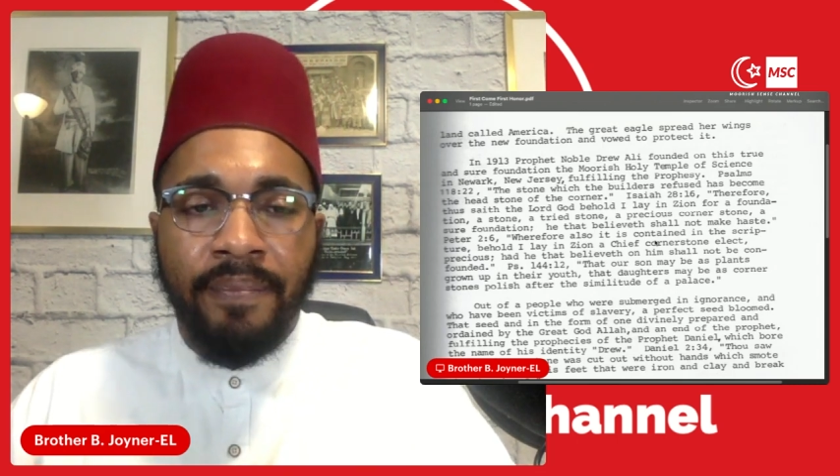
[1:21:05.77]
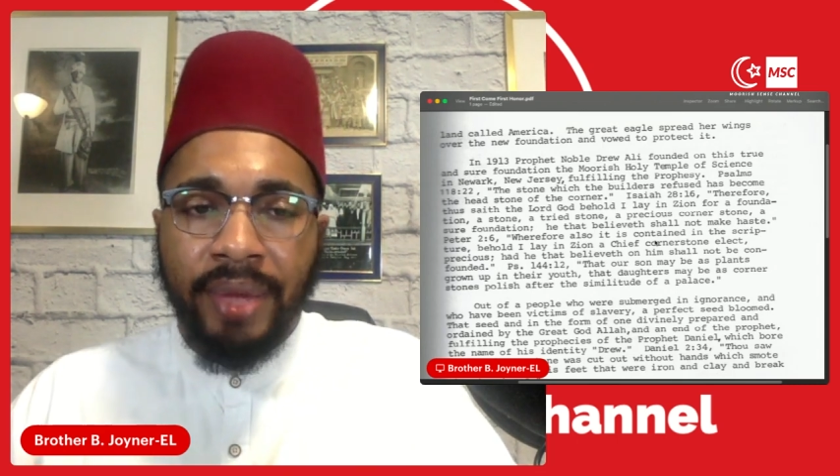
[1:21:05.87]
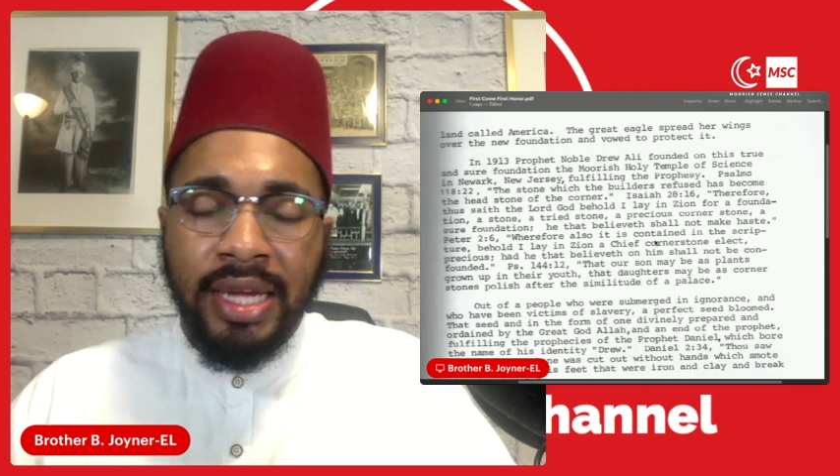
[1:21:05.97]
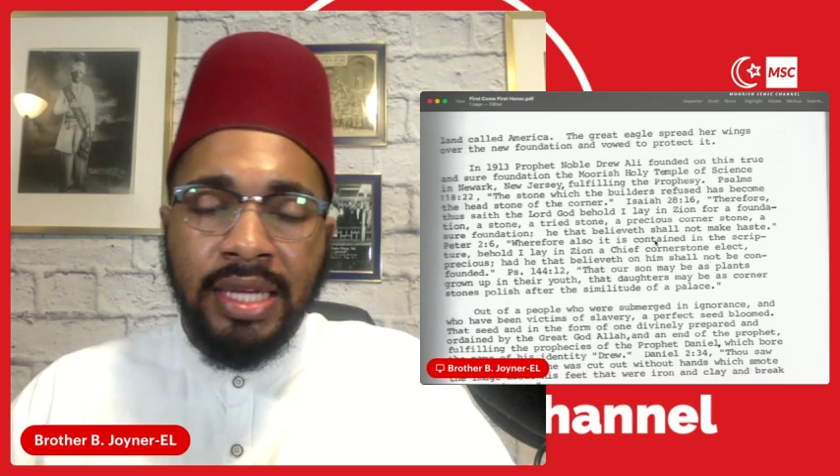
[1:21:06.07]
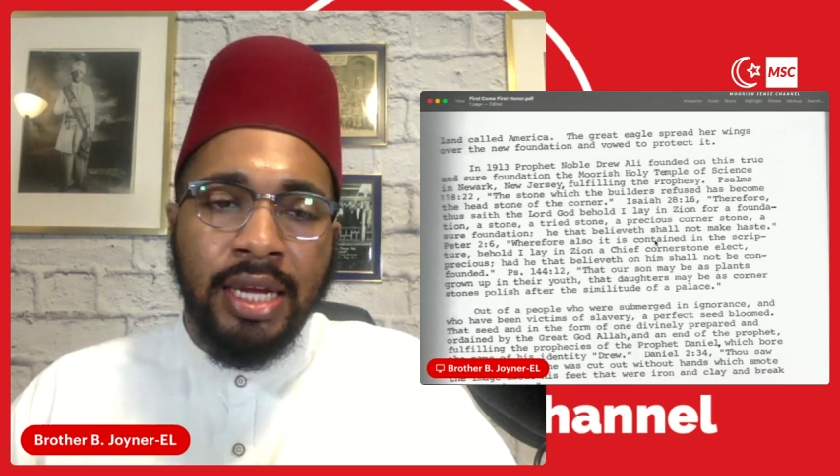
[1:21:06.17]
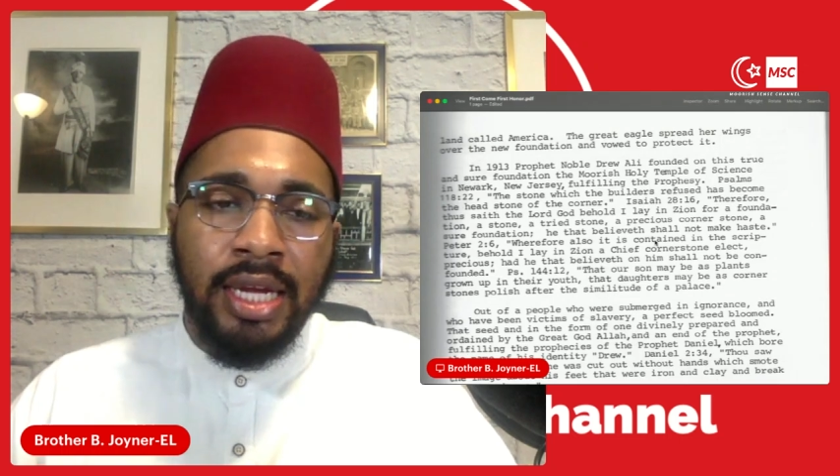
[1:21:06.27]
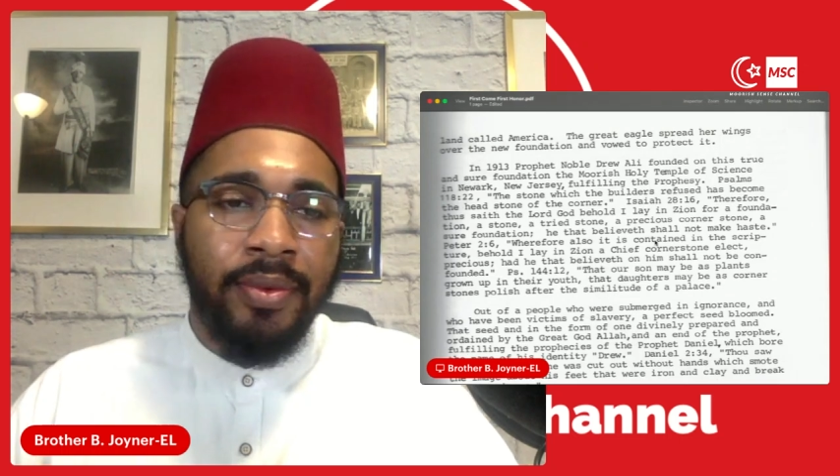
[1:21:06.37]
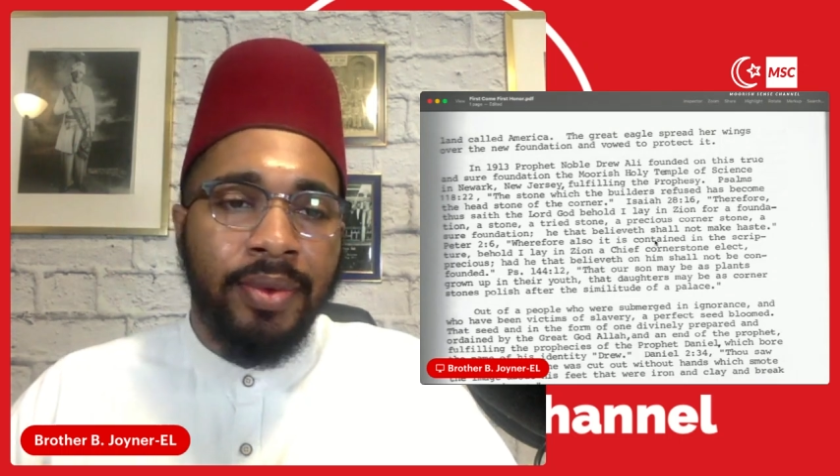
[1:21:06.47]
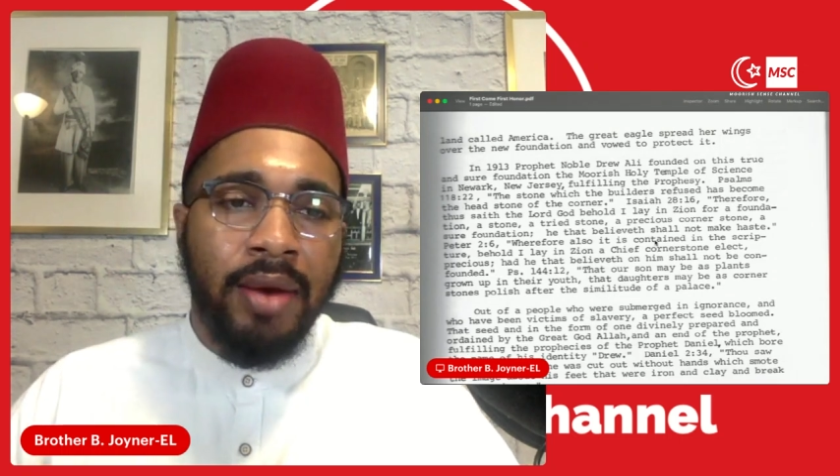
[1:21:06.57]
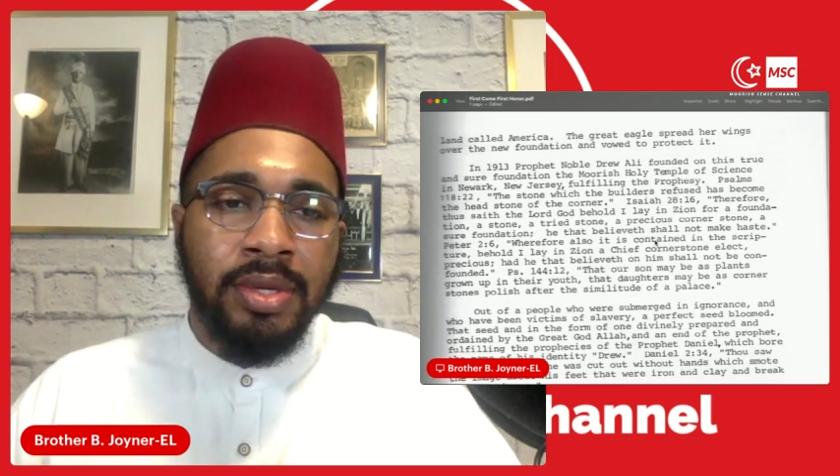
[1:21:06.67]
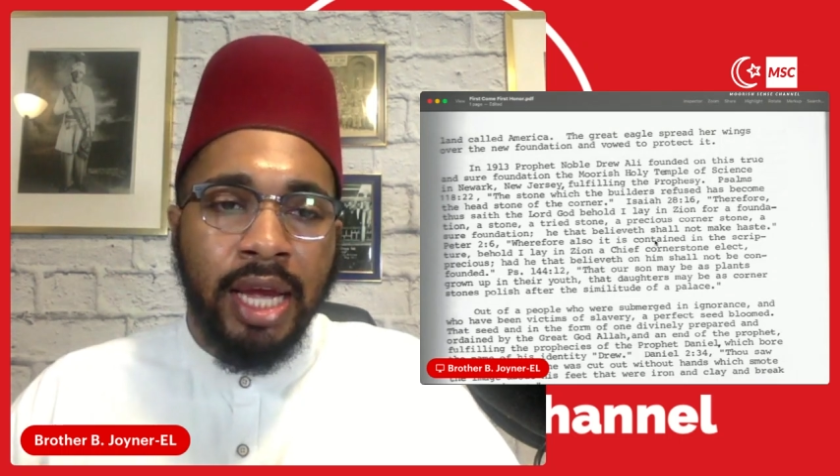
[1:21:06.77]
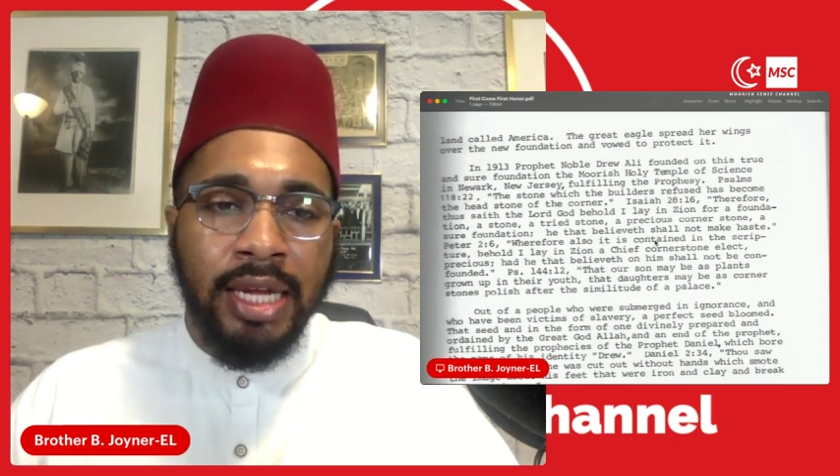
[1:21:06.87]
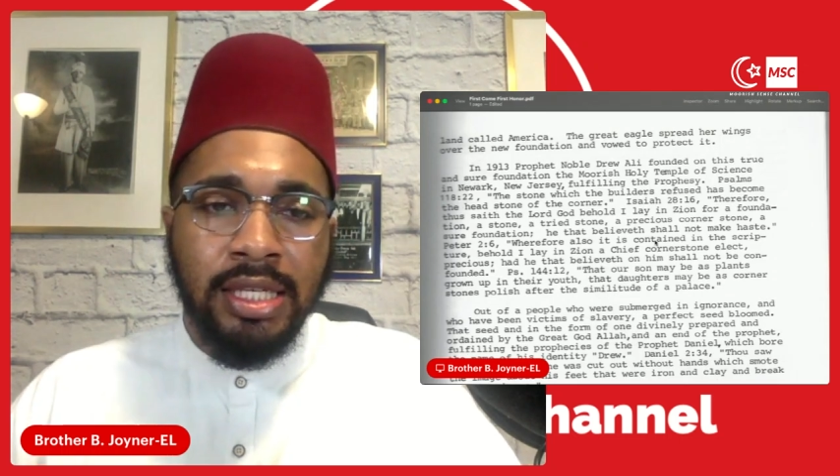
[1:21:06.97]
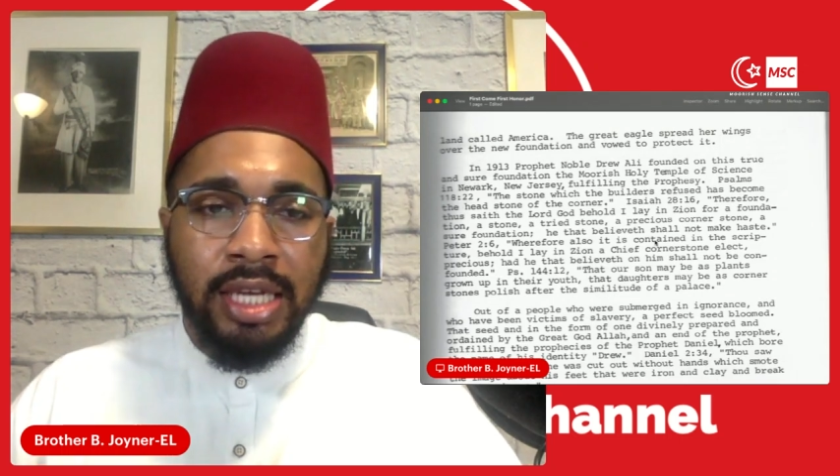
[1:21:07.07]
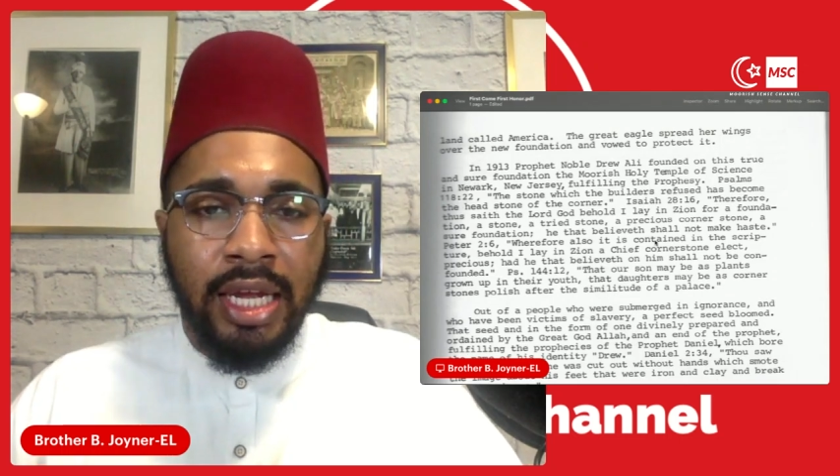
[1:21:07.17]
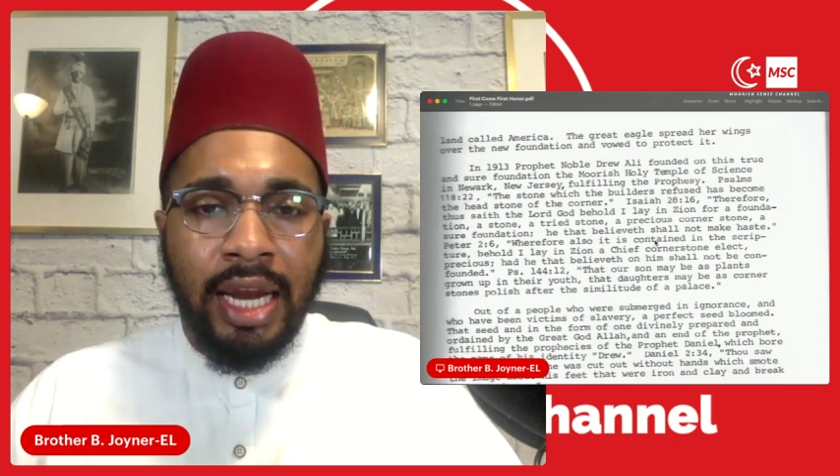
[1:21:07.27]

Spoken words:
And he said that when I was 18.